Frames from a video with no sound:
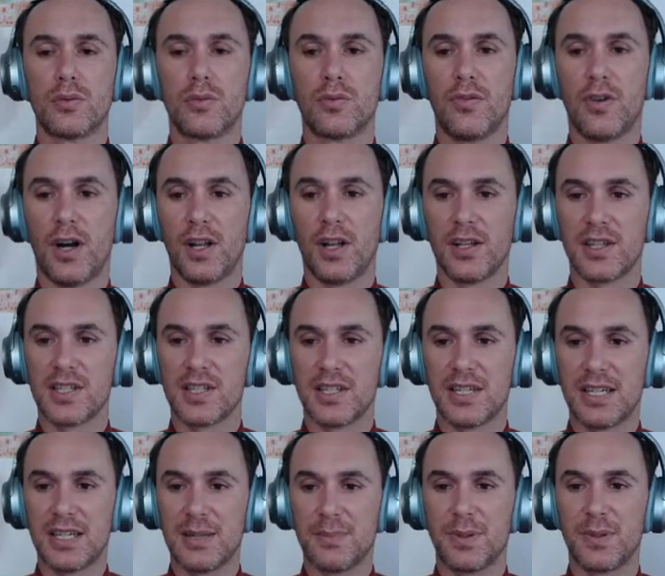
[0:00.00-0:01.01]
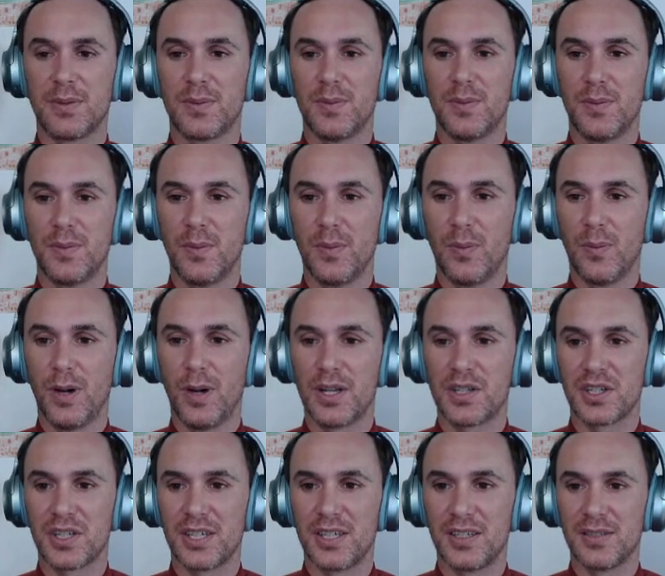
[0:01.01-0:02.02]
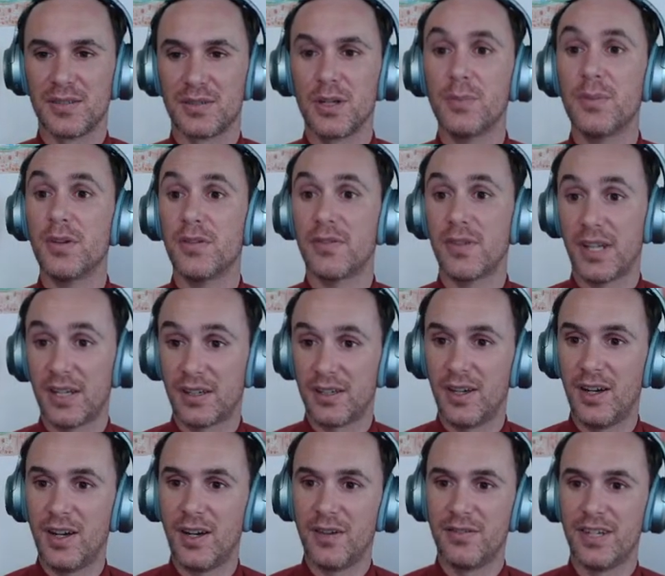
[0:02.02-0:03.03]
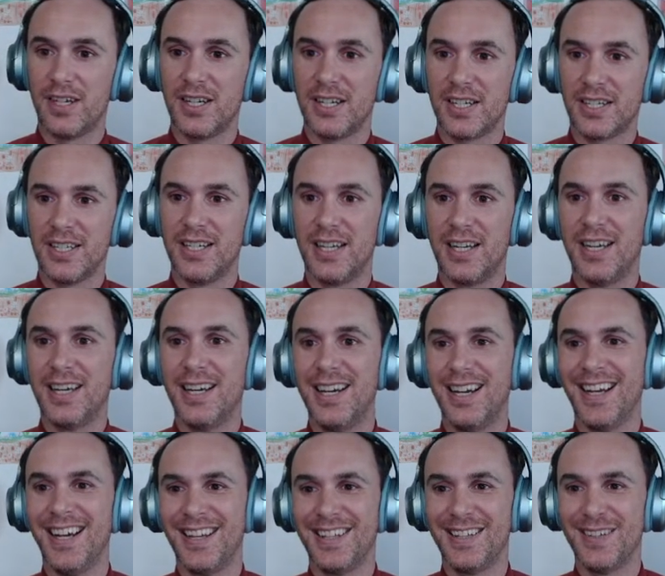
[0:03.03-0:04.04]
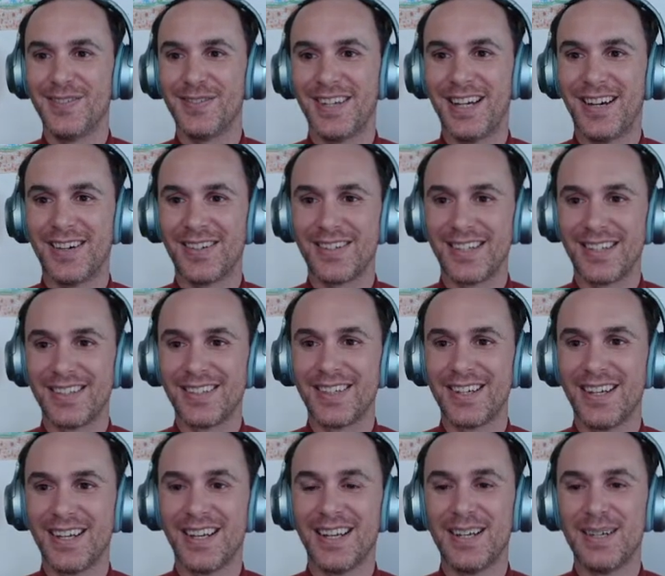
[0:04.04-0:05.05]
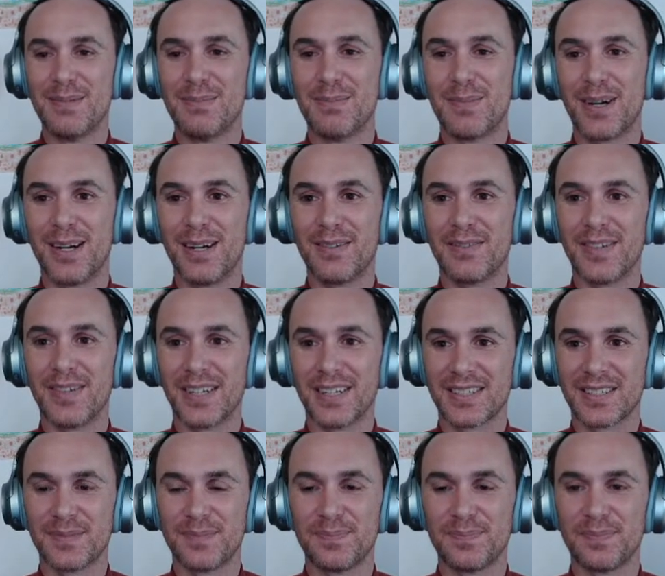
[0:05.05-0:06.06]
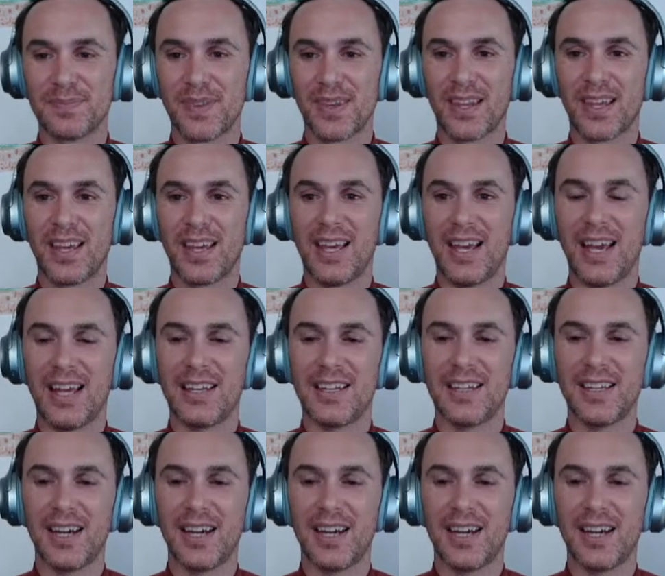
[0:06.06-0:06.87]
fall asleep watching it. Tryptophan. Oh, very good. You found it. Perfect. And